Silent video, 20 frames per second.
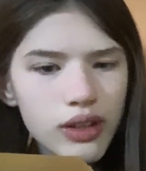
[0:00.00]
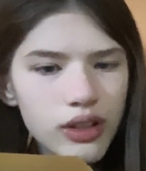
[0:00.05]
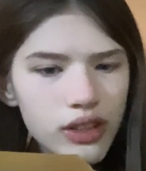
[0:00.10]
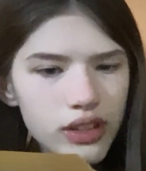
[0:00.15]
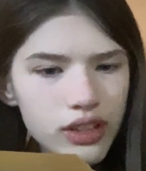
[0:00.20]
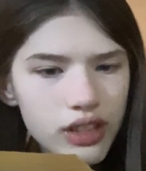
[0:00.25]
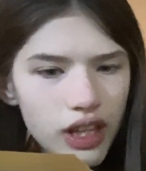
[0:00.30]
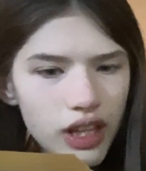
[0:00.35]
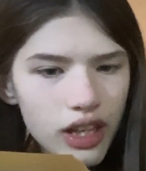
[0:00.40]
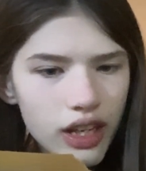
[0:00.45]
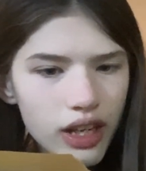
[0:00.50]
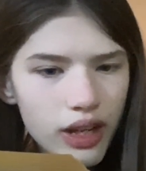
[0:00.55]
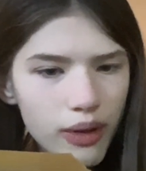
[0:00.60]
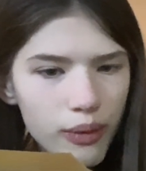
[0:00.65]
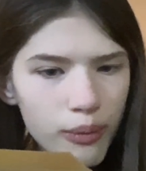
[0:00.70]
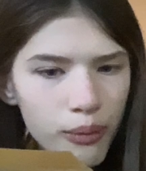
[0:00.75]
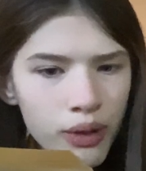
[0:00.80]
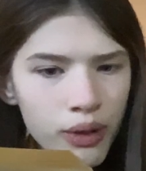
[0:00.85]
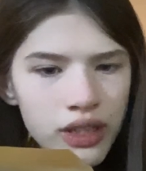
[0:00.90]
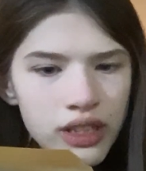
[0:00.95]
Then,
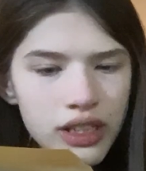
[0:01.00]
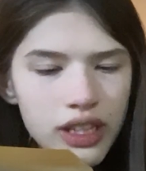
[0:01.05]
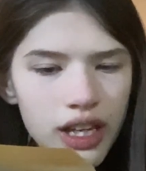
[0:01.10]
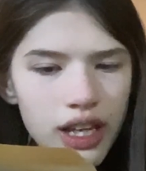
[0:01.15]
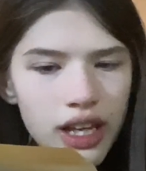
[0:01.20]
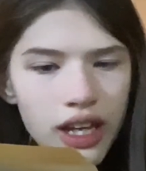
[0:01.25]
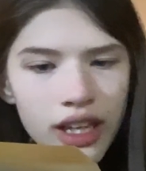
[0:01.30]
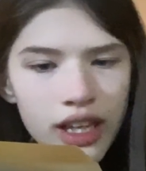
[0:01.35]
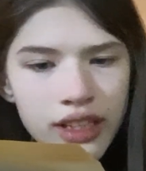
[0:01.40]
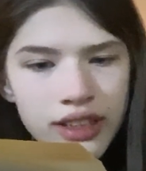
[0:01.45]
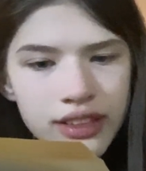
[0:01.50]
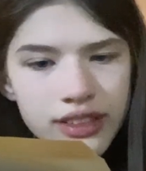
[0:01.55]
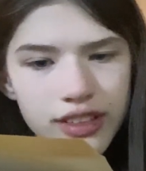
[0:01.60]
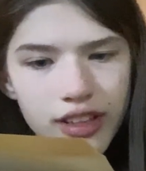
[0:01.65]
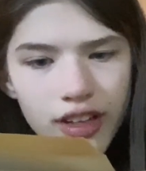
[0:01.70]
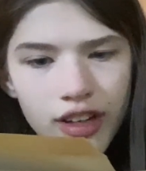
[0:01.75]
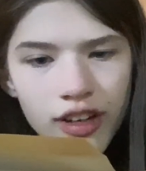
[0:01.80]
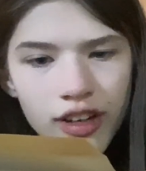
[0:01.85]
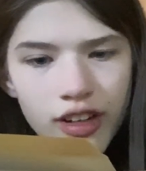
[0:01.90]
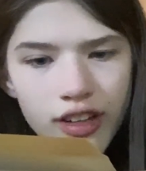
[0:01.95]
when the hens
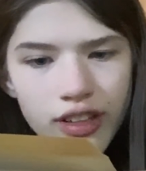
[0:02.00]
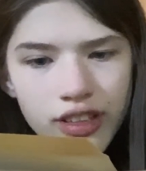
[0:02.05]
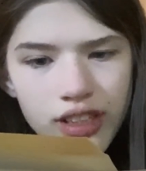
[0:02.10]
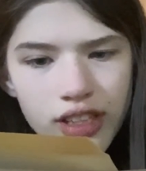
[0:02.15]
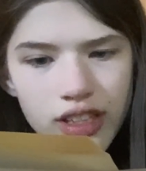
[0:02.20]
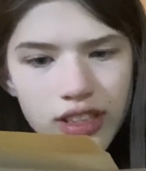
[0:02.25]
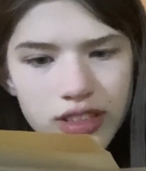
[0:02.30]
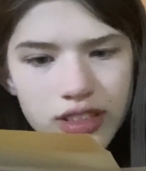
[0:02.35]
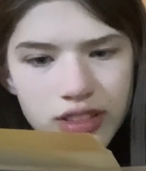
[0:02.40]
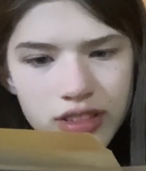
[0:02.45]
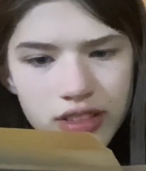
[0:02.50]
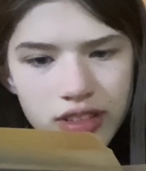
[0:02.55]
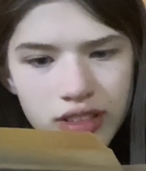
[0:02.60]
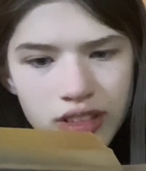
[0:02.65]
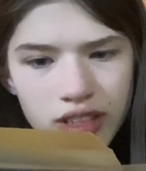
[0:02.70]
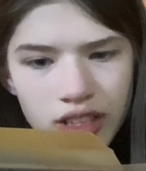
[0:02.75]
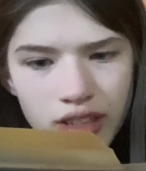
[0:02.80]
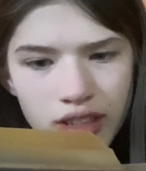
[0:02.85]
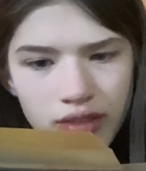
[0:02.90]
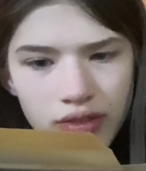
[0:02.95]
heard this,
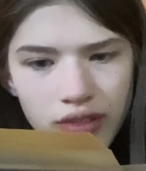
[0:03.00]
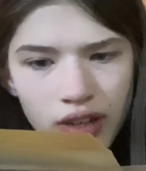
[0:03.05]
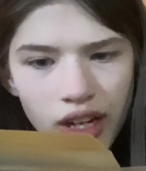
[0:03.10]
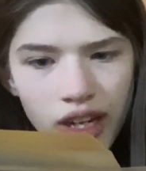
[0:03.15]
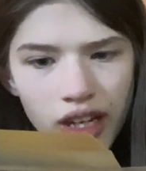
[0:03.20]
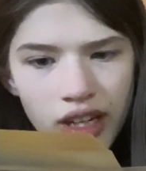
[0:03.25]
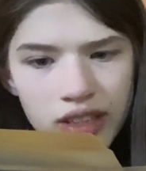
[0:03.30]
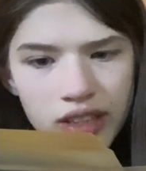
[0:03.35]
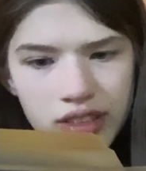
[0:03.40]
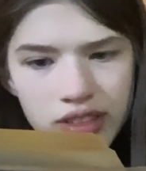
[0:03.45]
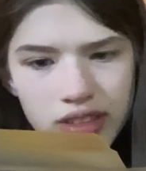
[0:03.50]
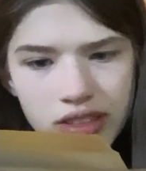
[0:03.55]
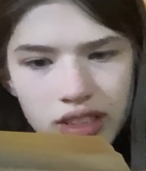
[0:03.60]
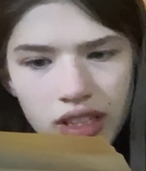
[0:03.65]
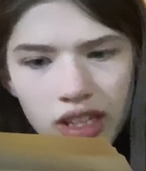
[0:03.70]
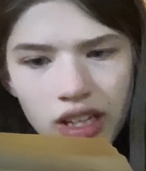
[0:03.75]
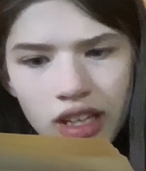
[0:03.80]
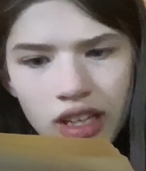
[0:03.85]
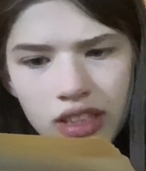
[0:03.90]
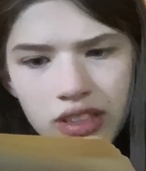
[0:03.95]
they raised
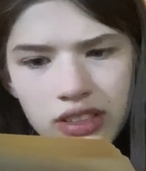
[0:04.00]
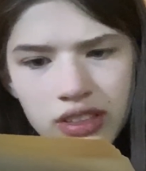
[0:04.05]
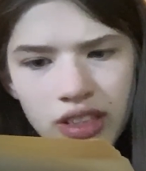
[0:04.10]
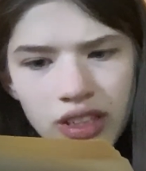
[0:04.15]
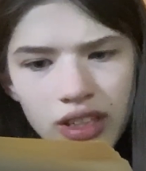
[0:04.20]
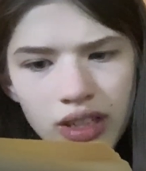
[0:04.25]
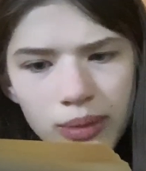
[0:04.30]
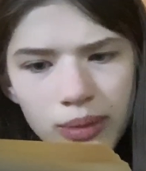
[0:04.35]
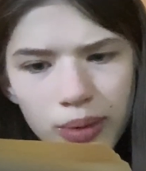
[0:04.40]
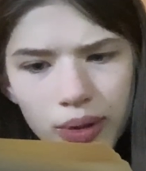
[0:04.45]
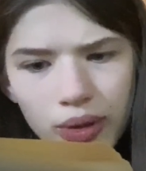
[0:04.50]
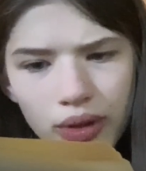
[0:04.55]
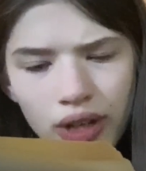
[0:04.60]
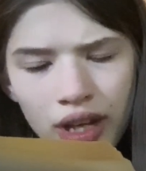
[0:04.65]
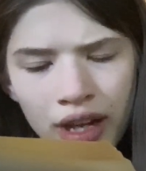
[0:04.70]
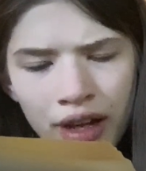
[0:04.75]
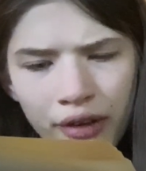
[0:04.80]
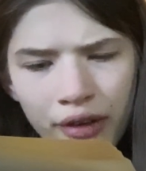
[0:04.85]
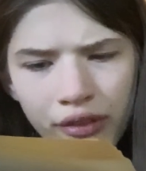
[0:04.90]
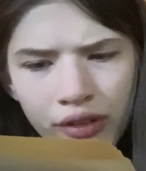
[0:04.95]
a terrible
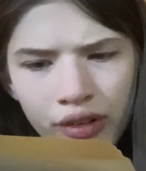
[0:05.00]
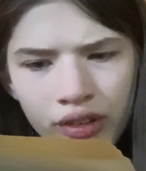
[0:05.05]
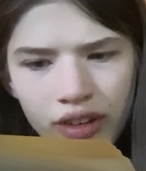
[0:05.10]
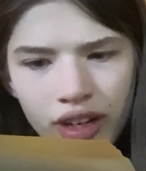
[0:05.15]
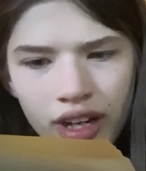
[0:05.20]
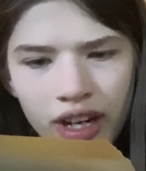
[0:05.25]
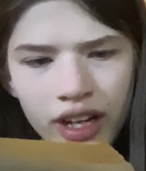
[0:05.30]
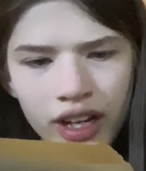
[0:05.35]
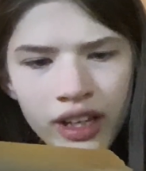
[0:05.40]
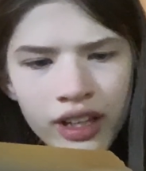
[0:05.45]
outcry.